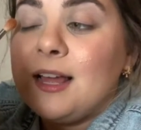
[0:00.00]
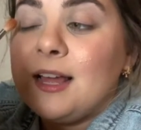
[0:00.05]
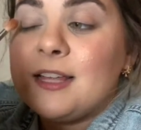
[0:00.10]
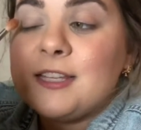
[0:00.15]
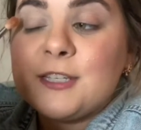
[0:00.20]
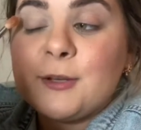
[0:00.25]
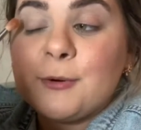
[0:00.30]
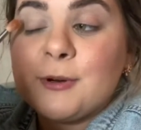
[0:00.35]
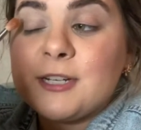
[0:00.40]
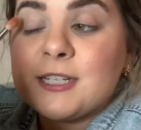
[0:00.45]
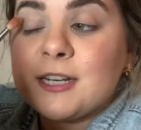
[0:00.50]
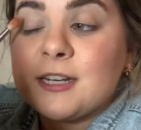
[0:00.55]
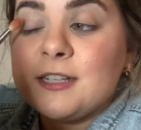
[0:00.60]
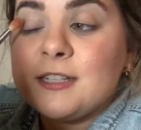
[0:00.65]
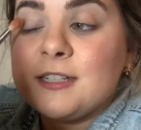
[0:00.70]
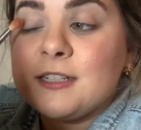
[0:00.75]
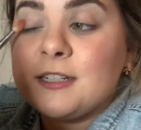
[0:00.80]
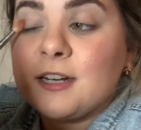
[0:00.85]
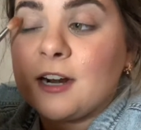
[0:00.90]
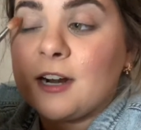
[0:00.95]
So we're just gonna
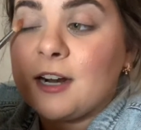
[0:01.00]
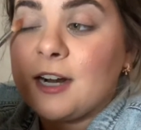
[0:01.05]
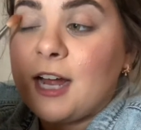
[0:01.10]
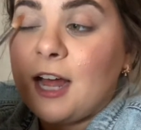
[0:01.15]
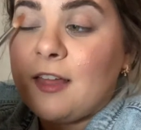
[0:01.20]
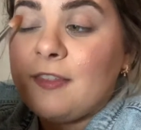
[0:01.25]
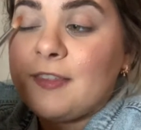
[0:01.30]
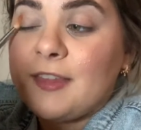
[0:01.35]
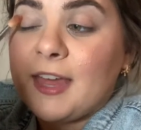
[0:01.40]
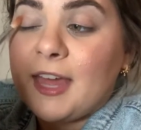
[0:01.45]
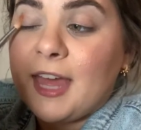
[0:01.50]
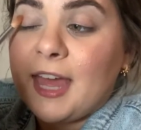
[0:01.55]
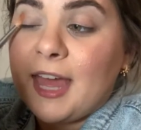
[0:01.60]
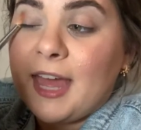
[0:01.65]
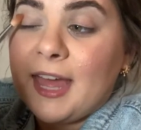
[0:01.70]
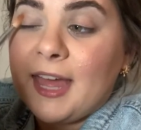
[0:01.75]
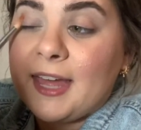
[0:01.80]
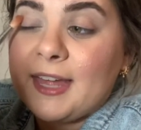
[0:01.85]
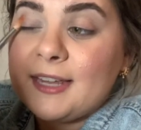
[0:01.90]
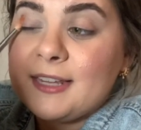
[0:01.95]
start on the
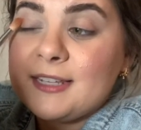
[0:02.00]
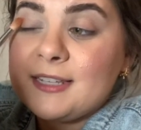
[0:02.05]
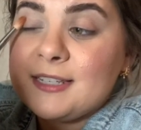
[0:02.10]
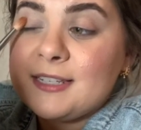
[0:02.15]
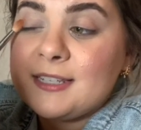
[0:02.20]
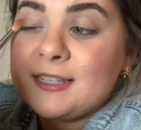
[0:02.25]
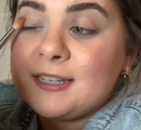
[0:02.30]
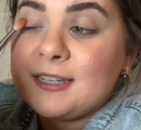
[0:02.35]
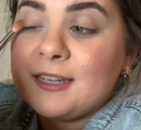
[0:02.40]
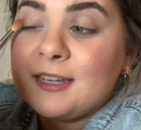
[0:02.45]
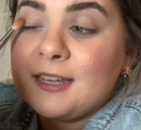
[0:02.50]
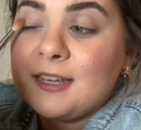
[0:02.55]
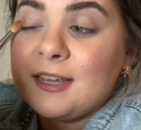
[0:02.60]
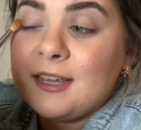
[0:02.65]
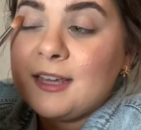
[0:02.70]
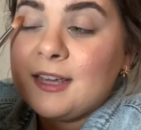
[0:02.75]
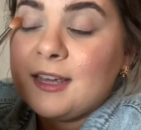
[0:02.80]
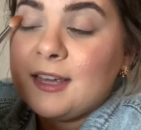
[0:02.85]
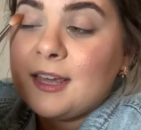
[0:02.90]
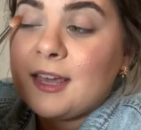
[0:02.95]
ends
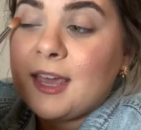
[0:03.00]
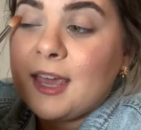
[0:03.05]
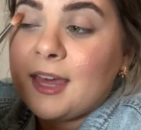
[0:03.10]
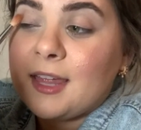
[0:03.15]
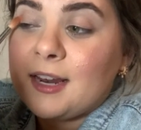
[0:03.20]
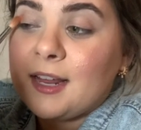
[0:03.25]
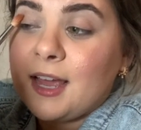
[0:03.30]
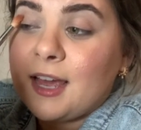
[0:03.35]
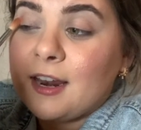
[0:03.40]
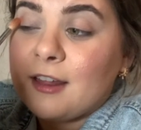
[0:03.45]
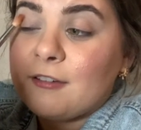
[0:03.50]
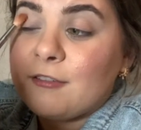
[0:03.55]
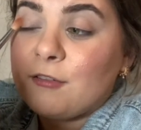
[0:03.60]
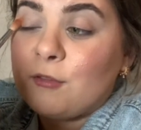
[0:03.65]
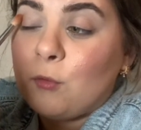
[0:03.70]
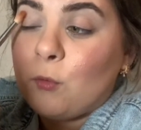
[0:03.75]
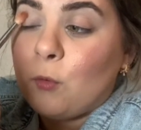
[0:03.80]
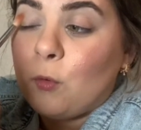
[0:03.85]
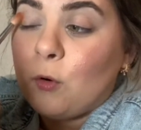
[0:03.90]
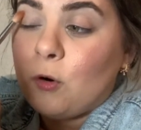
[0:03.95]
and kind of
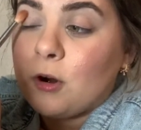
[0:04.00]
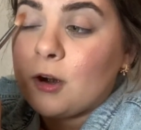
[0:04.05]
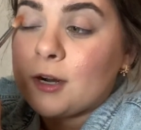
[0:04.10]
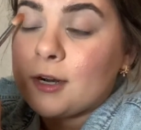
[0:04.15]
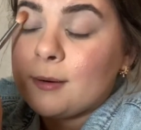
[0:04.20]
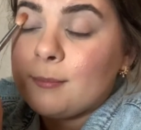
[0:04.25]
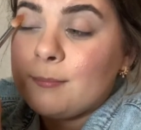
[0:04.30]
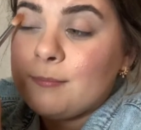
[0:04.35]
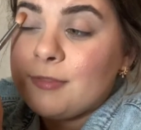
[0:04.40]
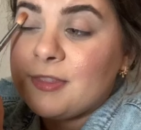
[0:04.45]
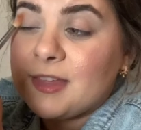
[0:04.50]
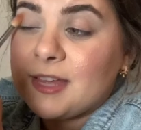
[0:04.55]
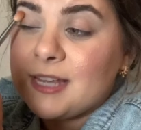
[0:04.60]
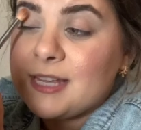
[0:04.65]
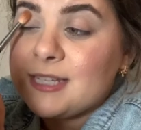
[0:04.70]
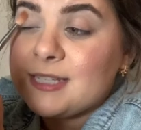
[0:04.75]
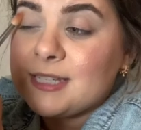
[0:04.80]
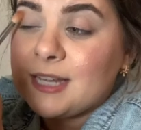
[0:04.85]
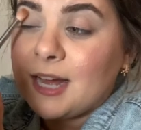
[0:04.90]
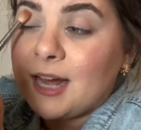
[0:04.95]
warm
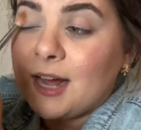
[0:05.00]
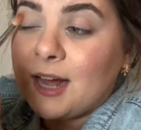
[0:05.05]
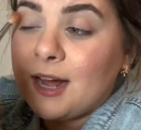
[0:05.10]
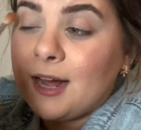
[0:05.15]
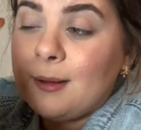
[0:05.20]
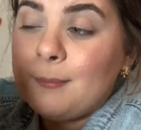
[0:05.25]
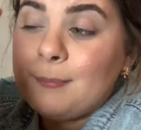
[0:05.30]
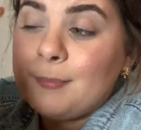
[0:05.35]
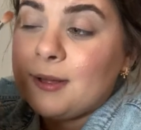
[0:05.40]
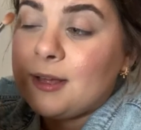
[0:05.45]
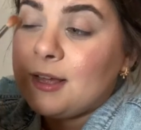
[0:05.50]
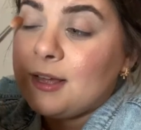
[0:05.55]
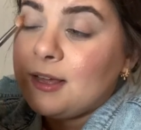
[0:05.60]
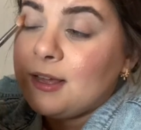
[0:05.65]
this up.